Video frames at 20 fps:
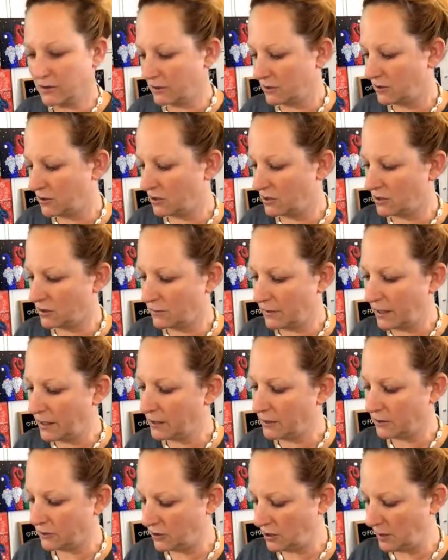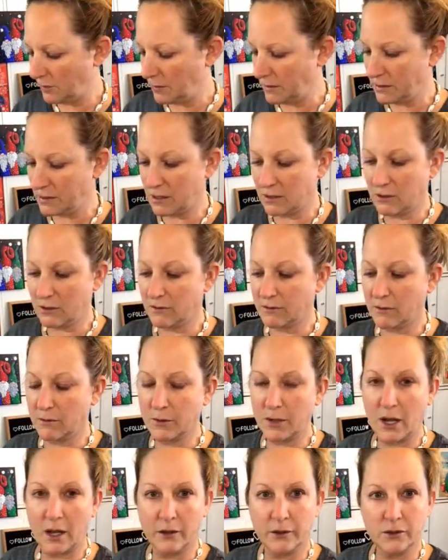it's just a regular cheapy stencil from
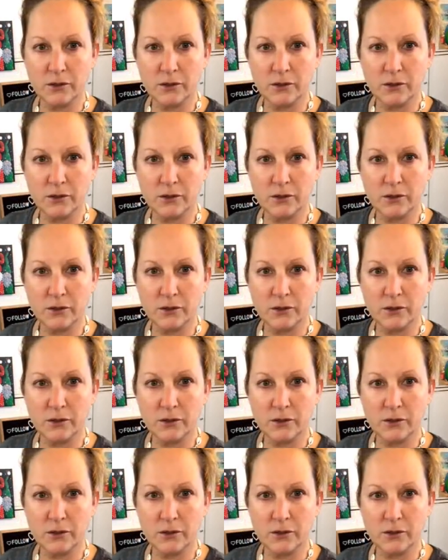dollar